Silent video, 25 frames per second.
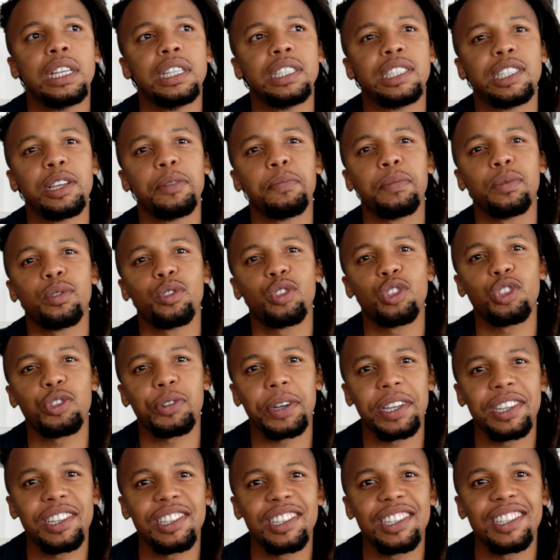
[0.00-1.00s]

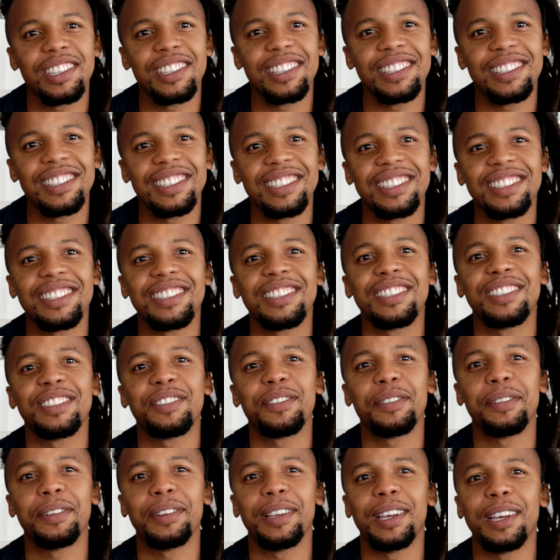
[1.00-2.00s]
Demonstrations
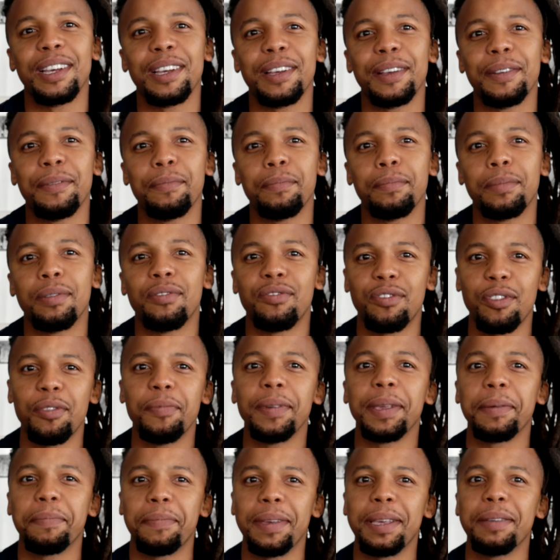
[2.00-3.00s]

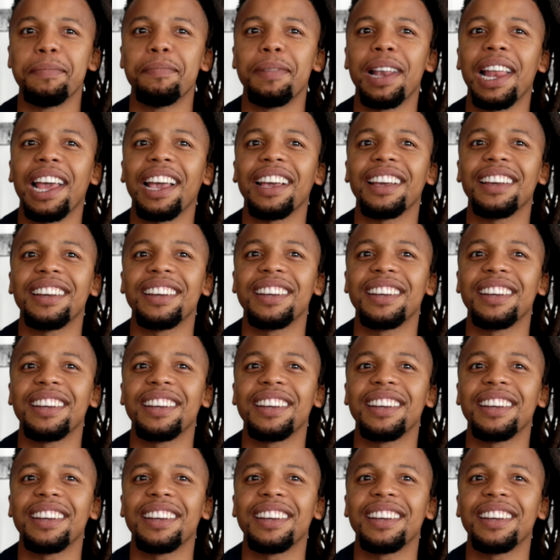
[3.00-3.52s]
Performing Being Black.